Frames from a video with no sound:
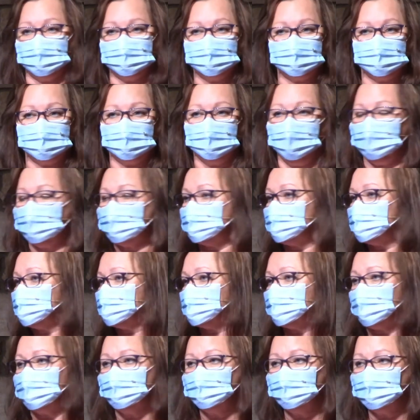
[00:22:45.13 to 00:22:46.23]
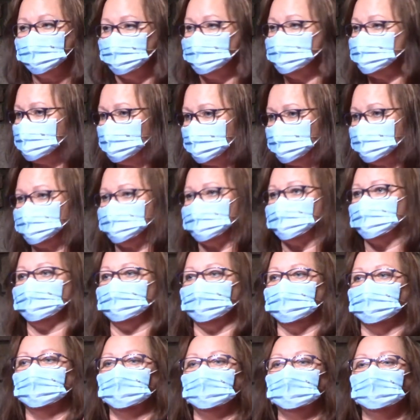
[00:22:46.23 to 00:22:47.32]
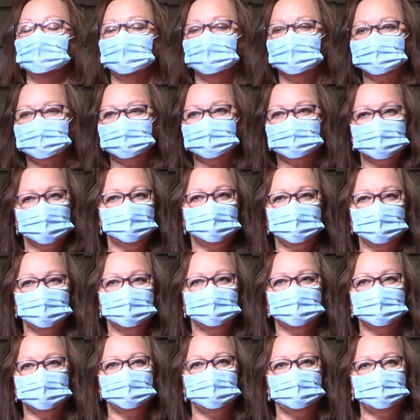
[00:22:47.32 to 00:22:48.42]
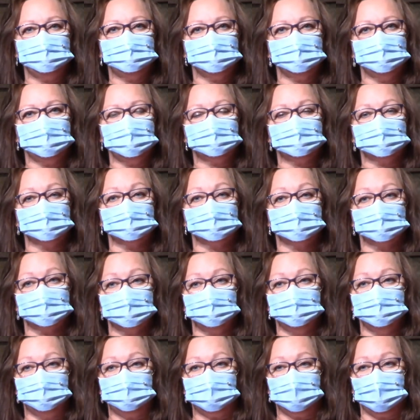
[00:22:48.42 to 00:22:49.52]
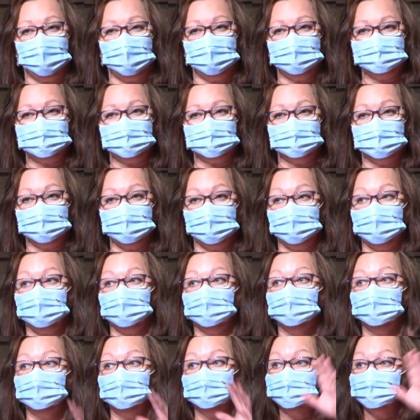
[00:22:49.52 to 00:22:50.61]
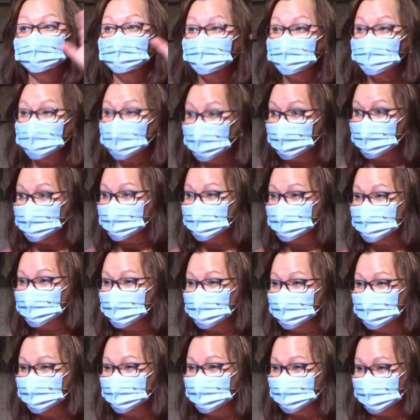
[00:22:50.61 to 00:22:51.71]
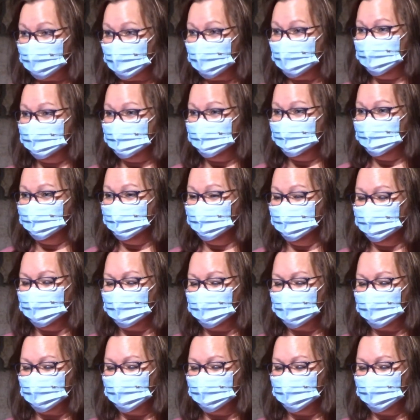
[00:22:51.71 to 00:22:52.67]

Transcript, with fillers: It's not a solo mission. It's something that we do as a group, as the church, right?